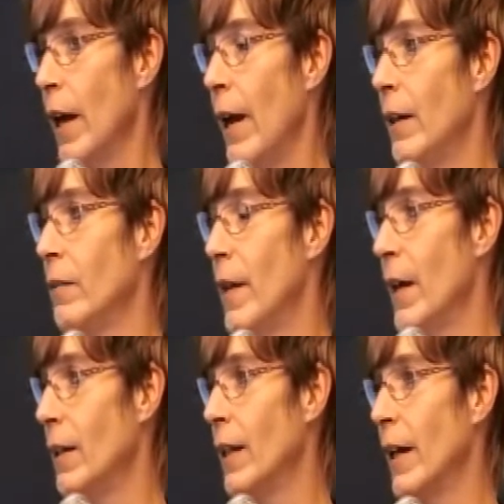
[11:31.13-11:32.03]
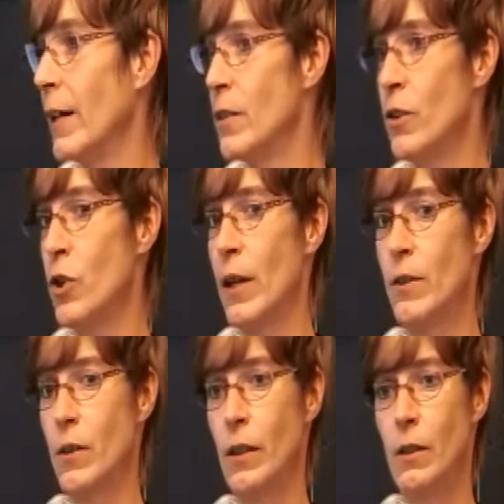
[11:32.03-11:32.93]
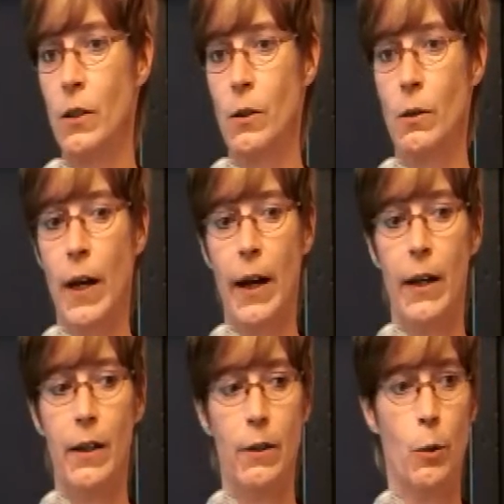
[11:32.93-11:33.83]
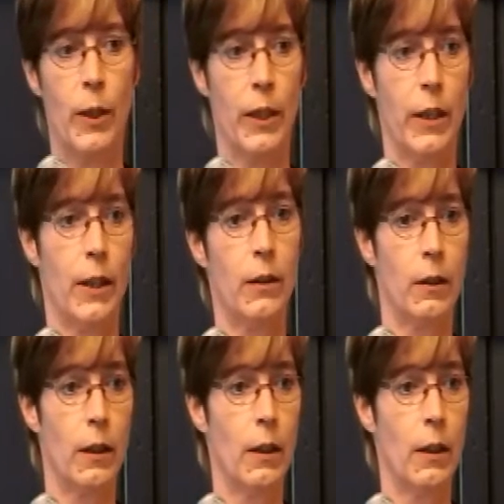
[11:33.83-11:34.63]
and then it gets adjusted to the height of the worker.